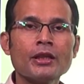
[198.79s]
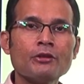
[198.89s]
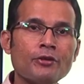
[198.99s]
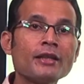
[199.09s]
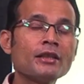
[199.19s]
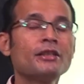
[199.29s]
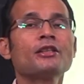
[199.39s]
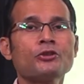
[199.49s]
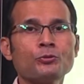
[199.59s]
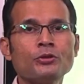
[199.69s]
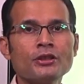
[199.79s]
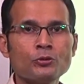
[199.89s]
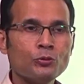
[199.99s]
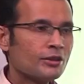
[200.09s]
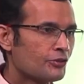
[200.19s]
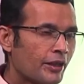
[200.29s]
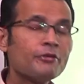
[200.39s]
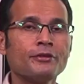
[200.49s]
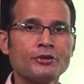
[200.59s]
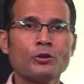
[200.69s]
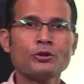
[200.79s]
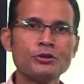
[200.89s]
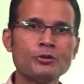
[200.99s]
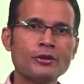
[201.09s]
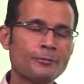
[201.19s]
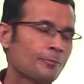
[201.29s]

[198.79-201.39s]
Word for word: a final year student who has read physiology.